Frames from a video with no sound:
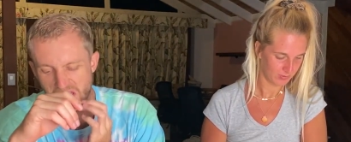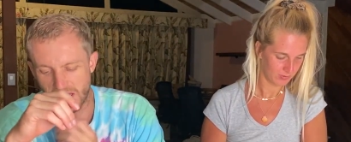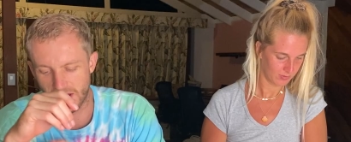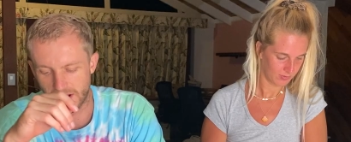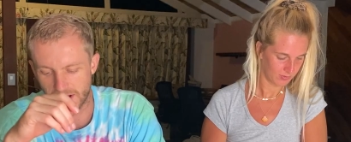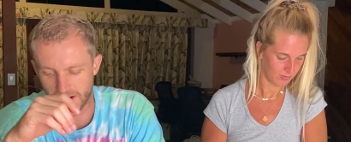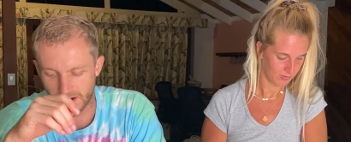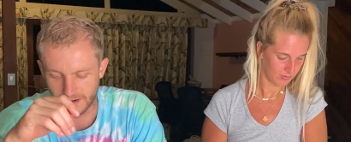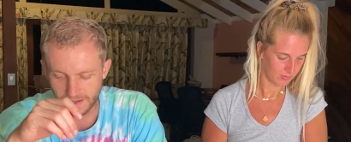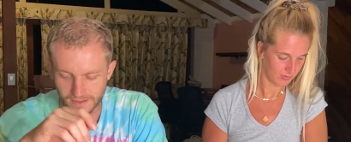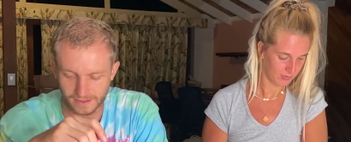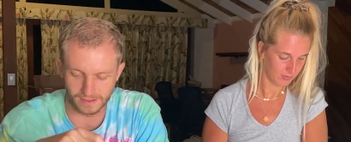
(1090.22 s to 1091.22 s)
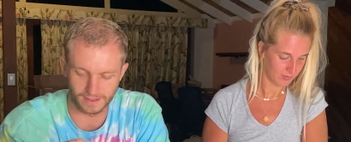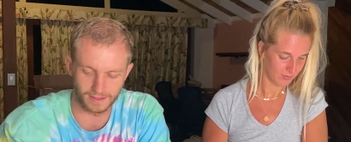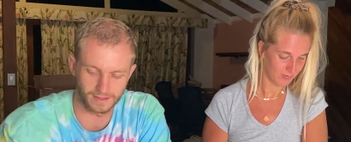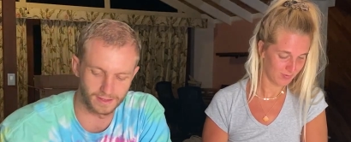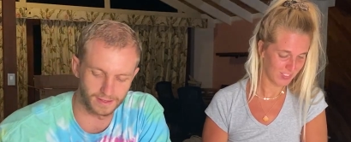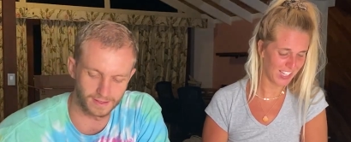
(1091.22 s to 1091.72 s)
Speaker 1: I don't know.
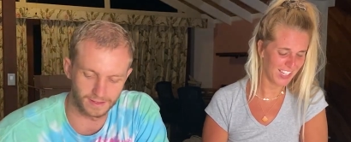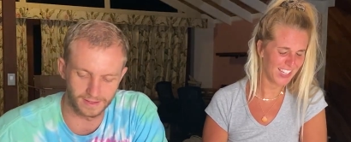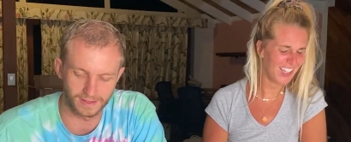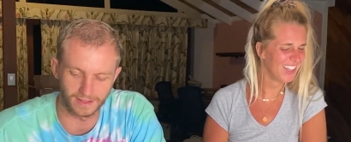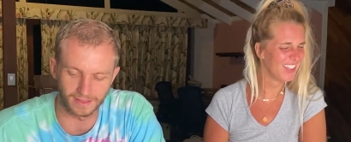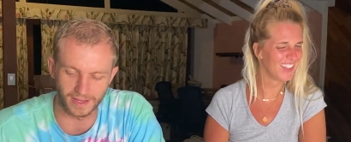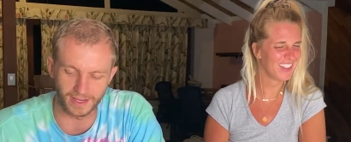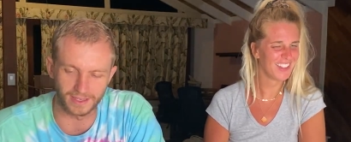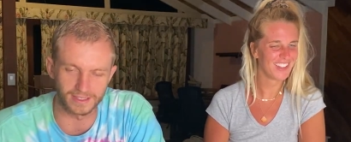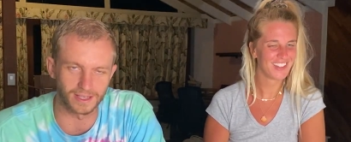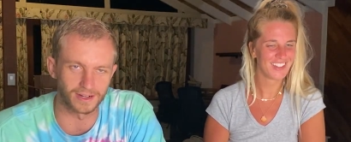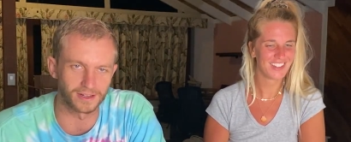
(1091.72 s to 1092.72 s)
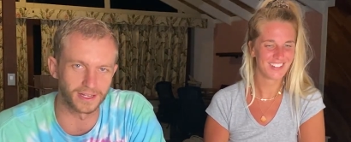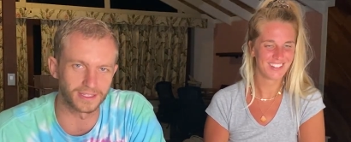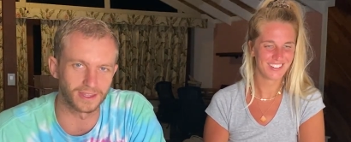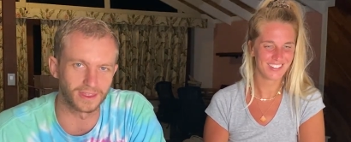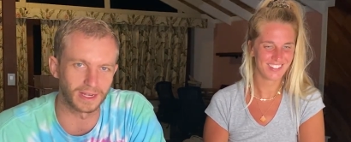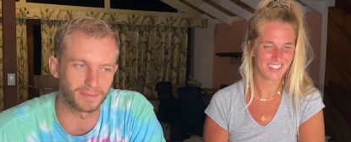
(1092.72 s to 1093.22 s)
Like, because I don't
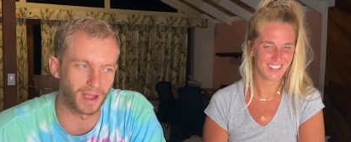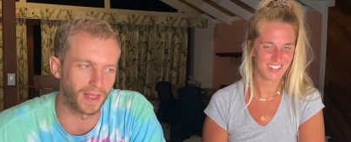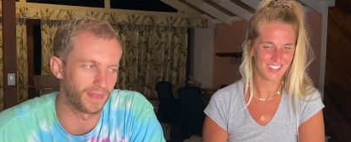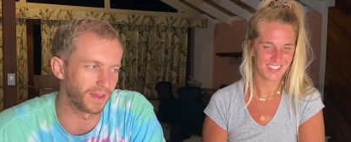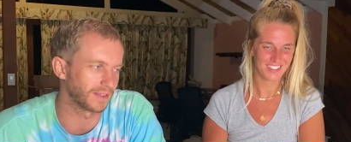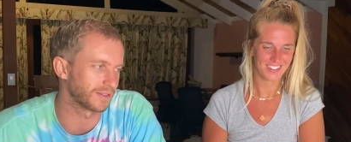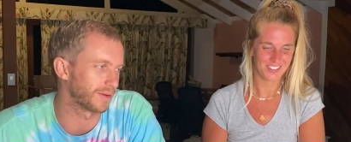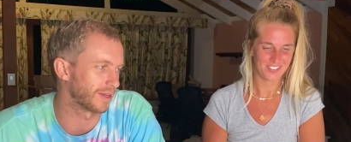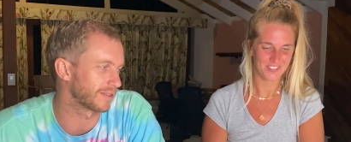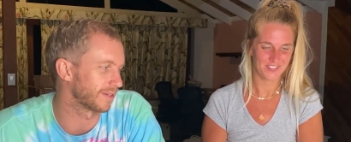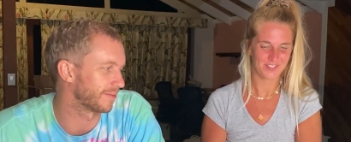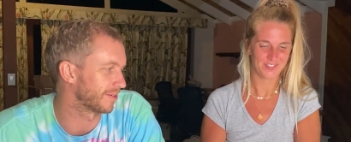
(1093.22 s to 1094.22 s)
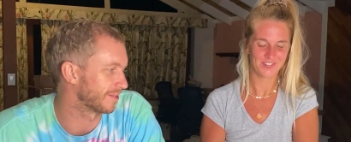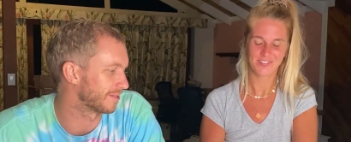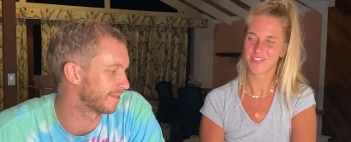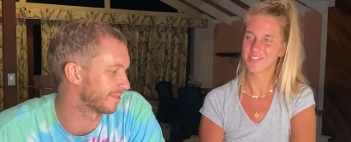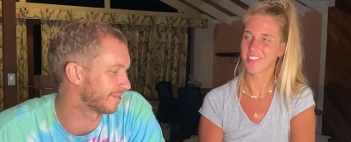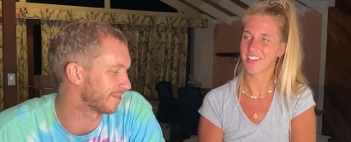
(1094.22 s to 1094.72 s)
like to think bad things about someone.
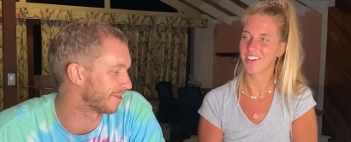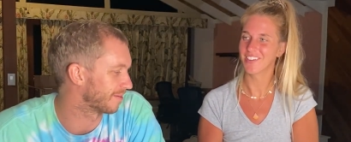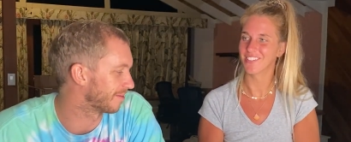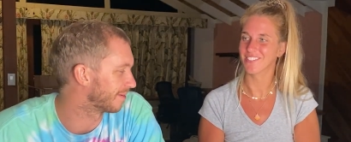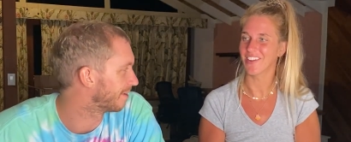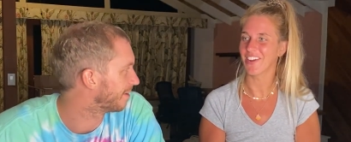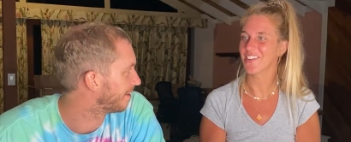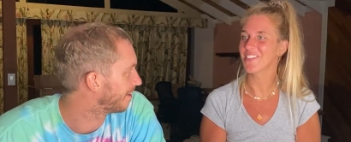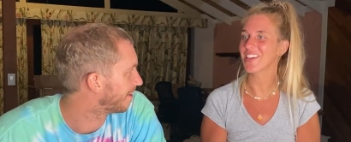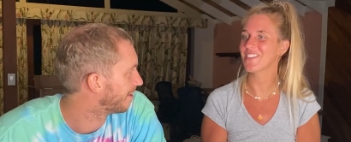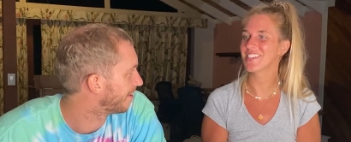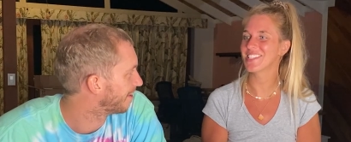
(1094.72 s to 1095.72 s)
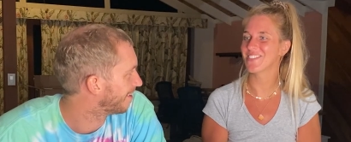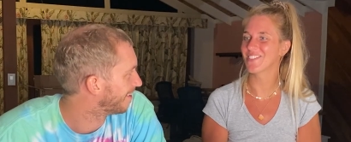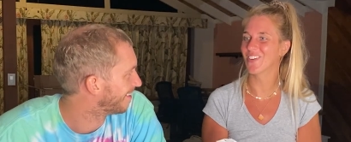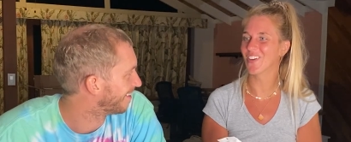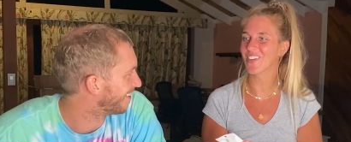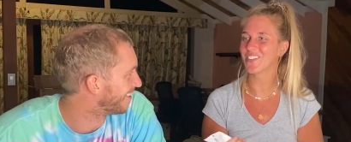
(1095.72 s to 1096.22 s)
So. Oh,
Speaker 2: now you're making me
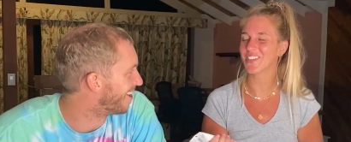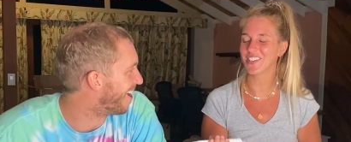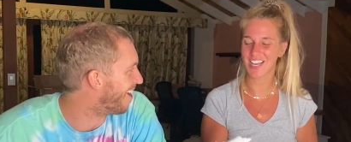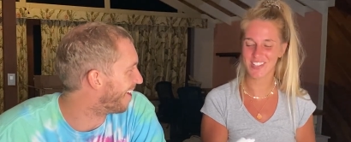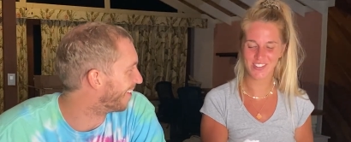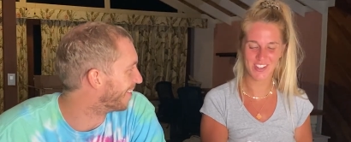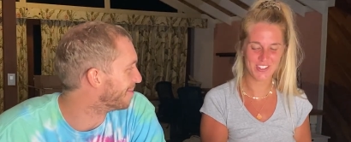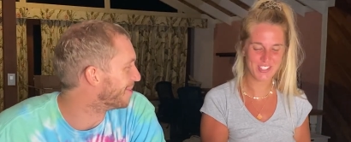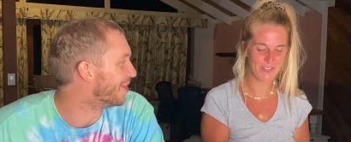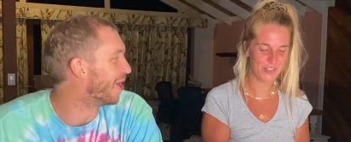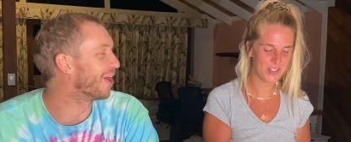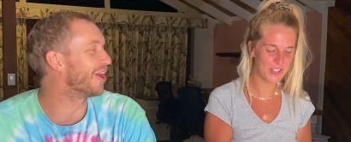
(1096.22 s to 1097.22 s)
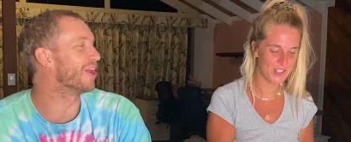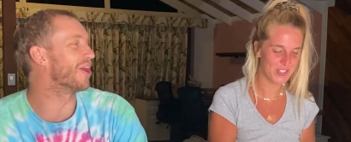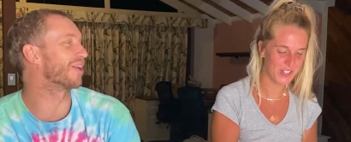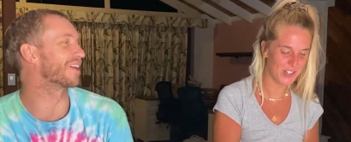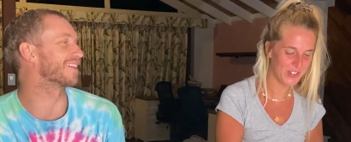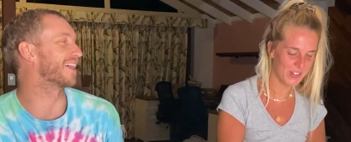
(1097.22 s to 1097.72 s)
seem horrible. No, no, no,
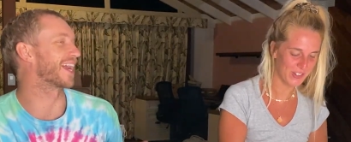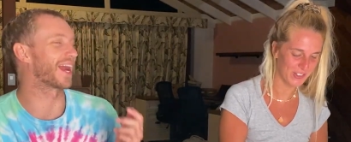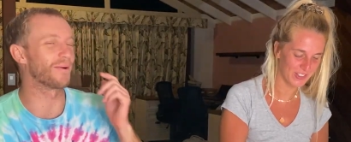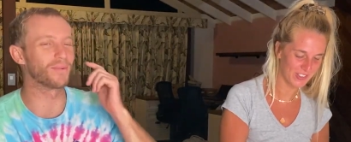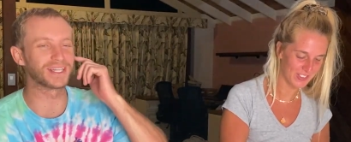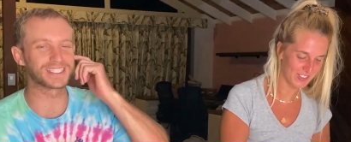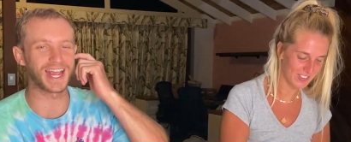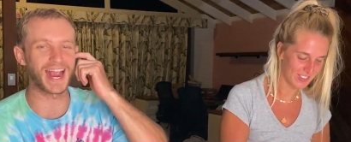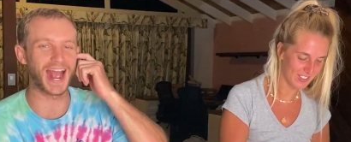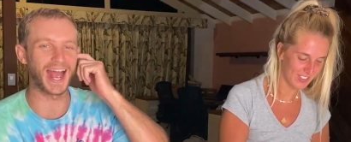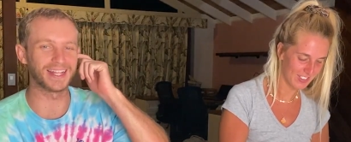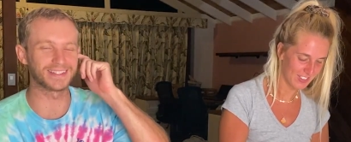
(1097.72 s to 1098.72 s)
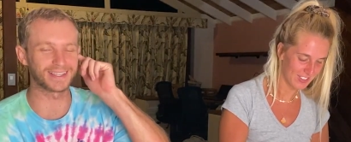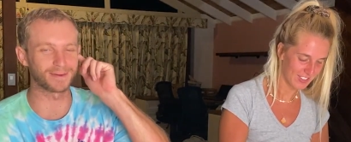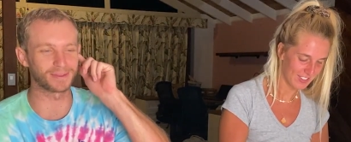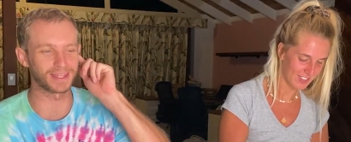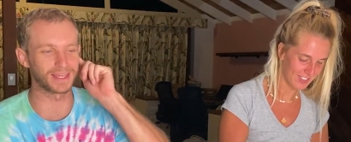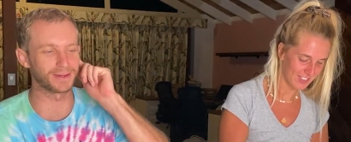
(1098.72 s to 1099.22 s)
no. Like,
Speaker 1: I wish I had
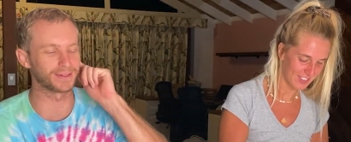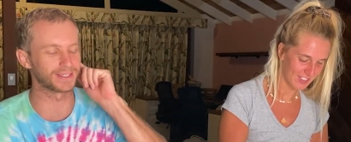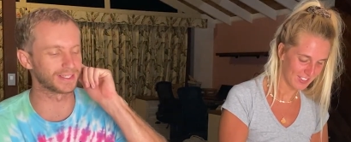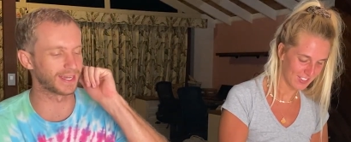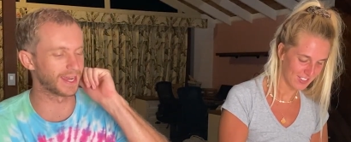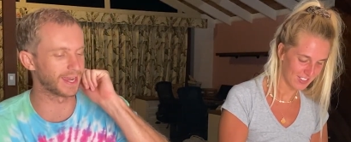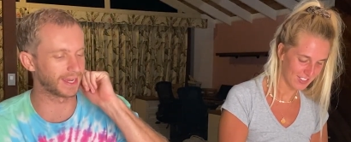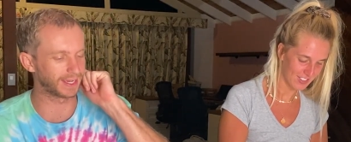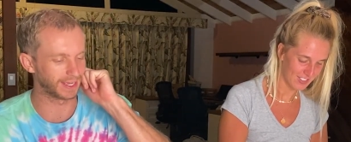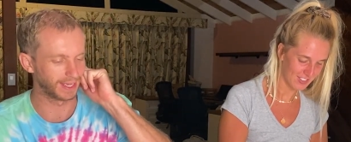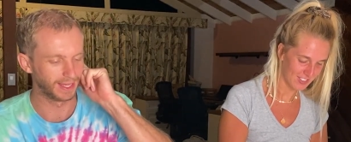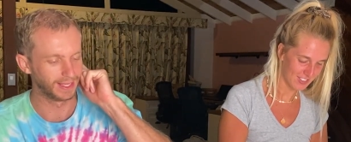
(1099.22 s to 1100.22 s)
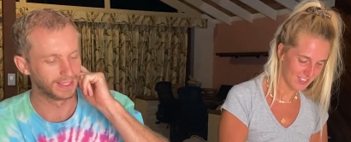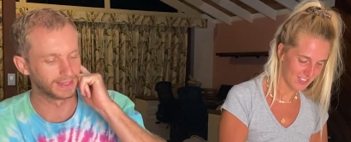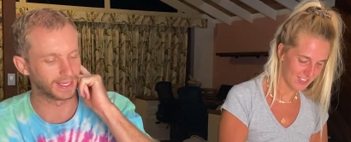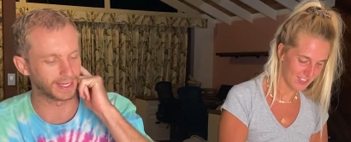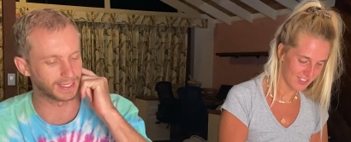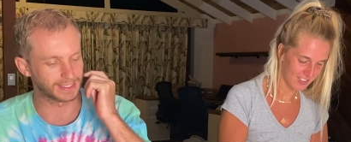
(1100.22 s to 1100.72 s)
something that was like,
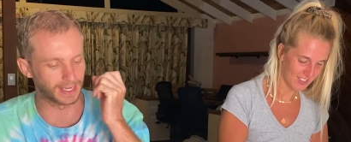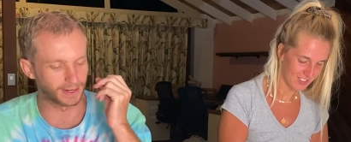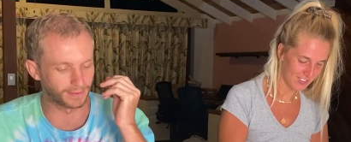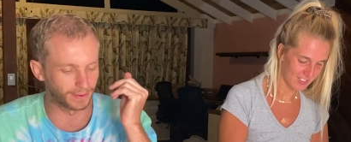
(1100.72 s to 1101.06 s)
like, because I don't